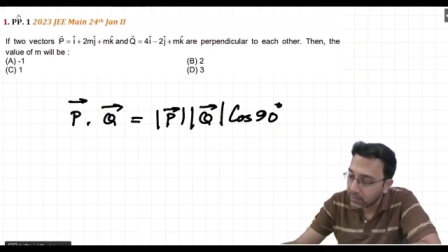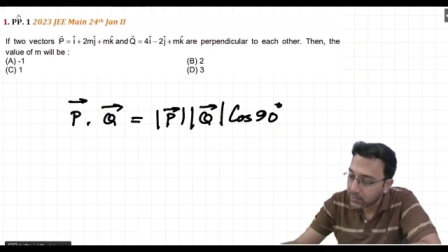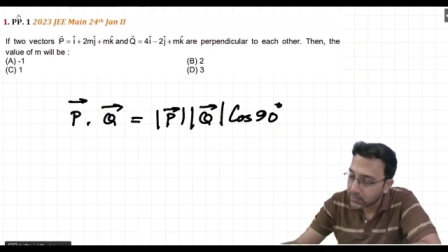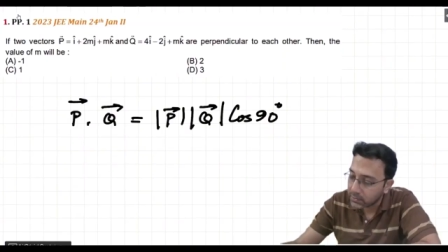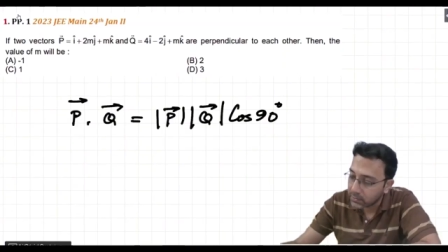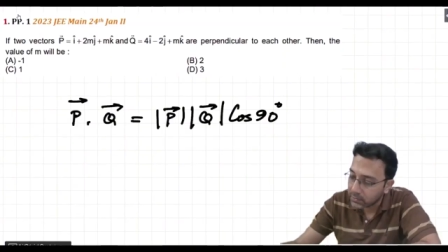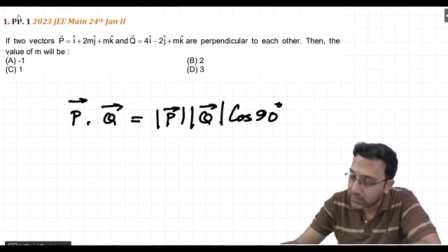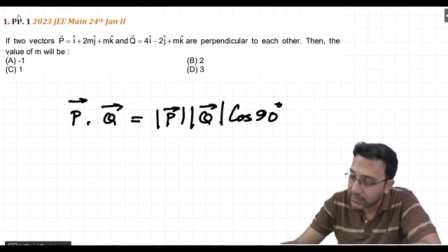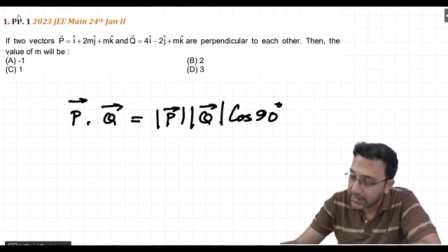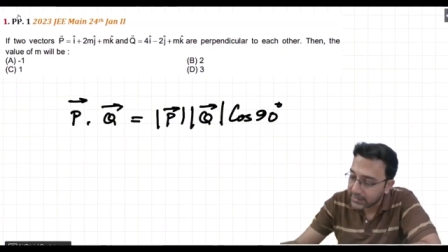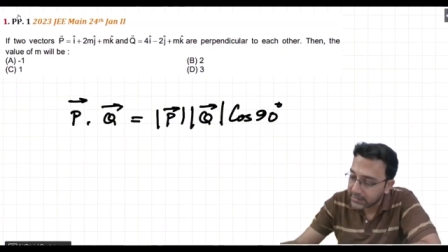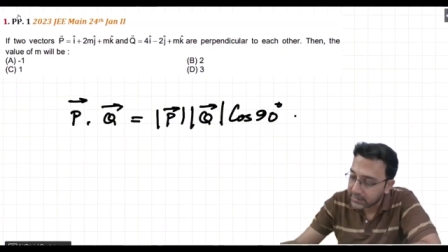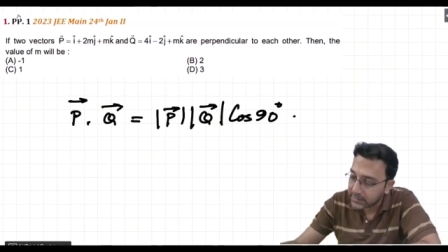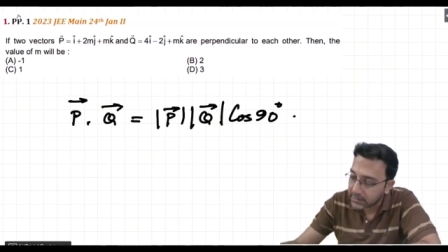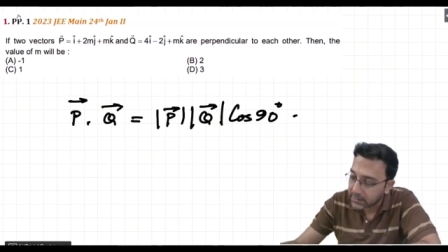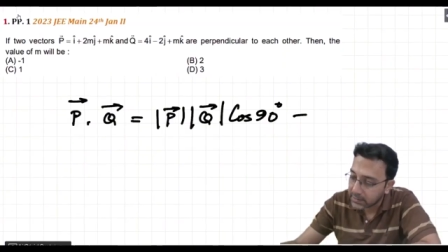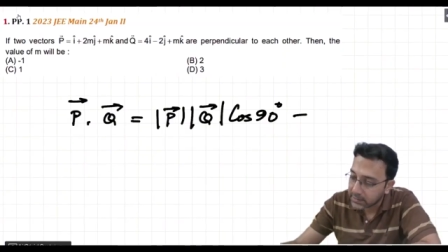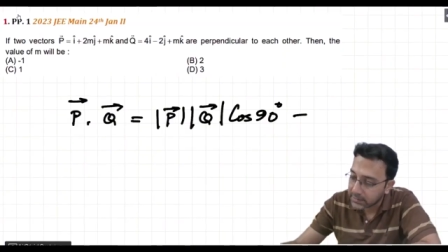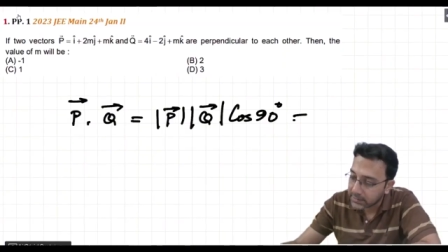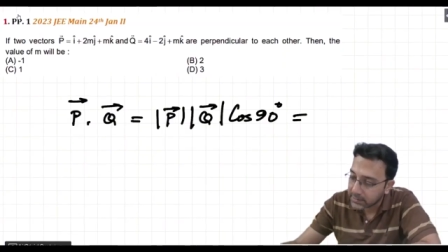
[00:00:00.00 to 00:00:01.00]
So this
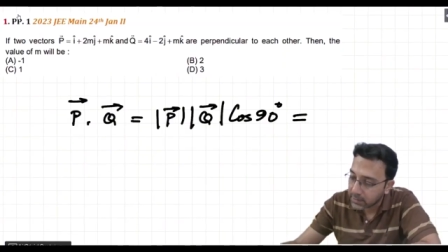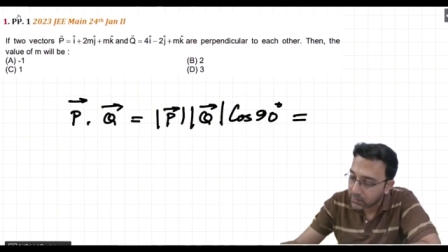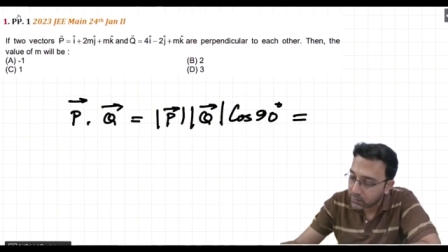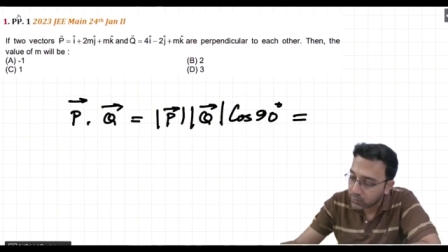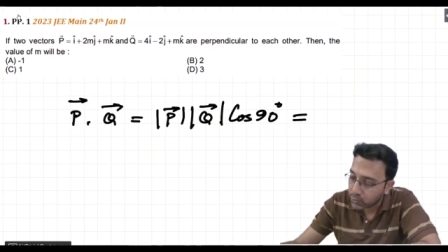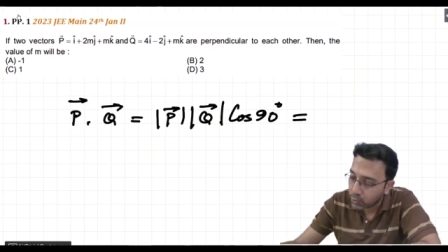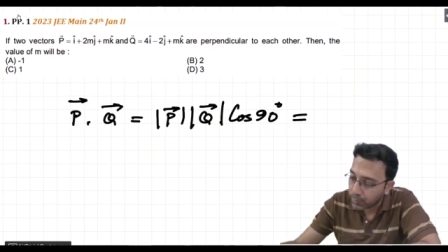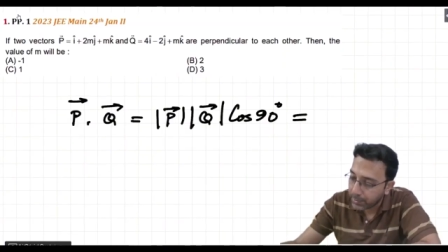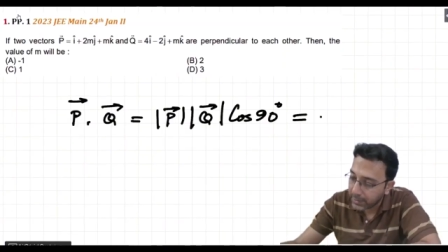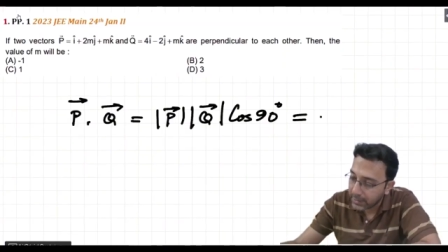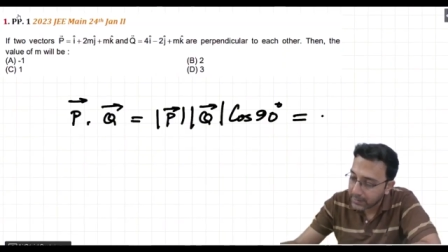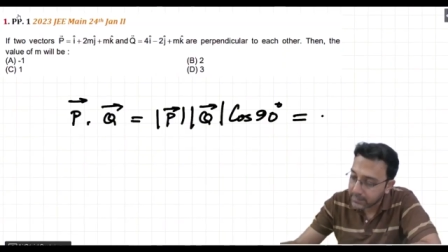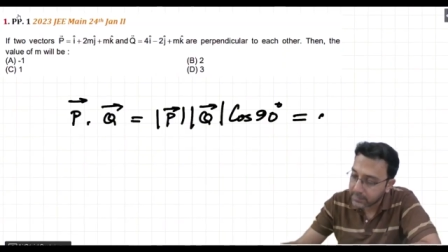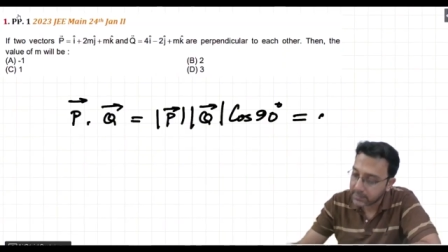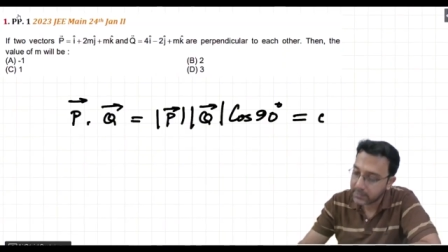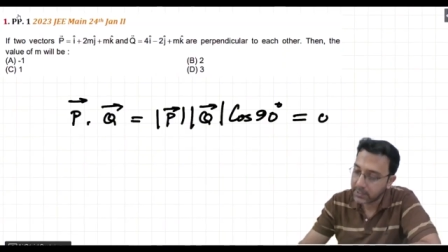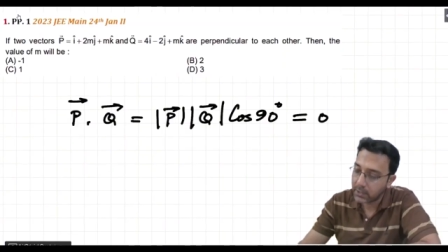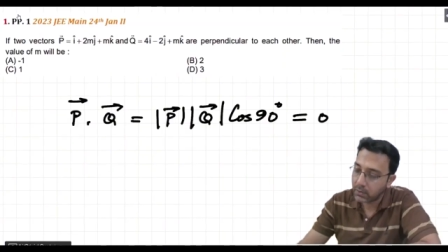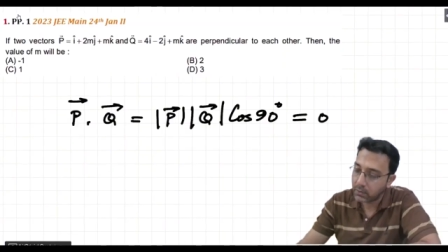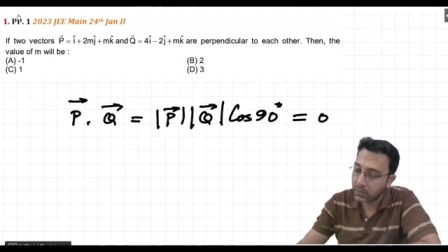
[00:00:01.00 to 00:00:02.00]
turns out to be
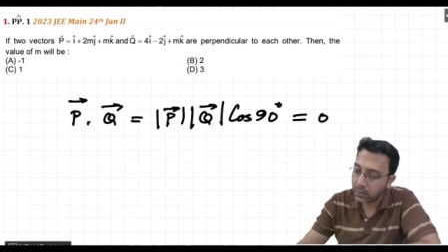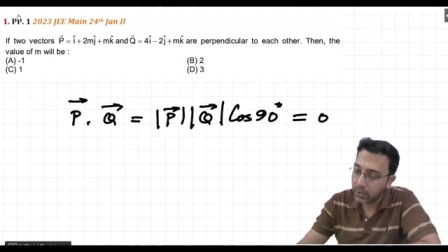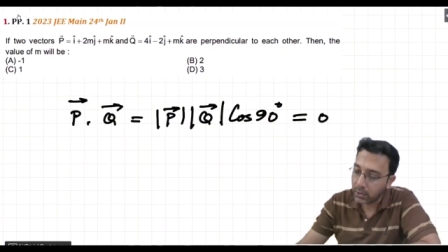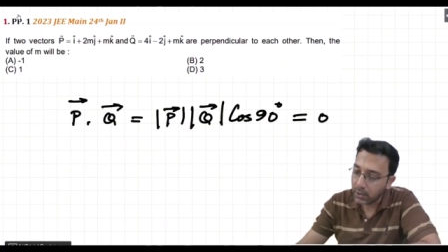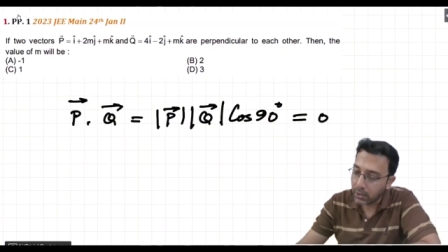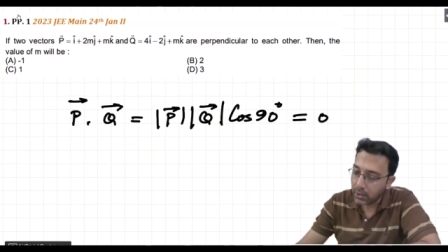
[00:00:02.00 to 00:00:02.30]
0.